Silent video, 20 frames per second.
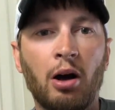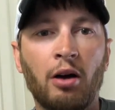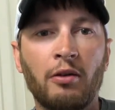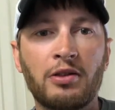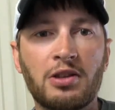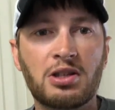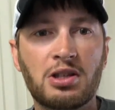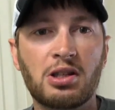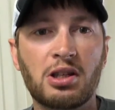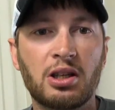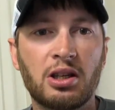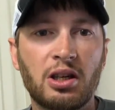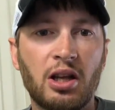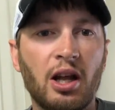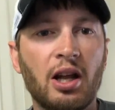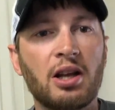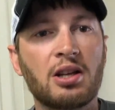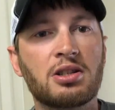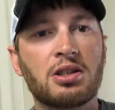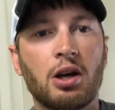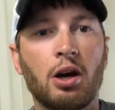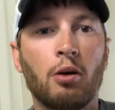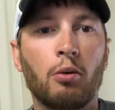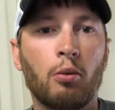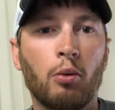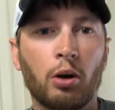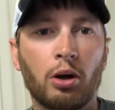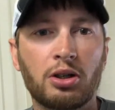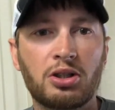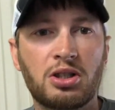Obviously it has
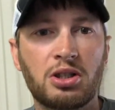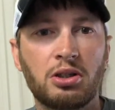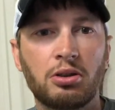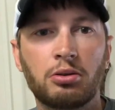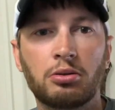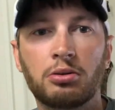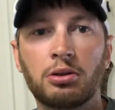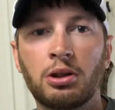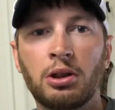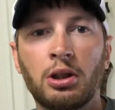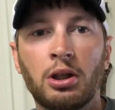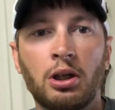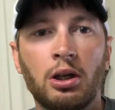water sealed,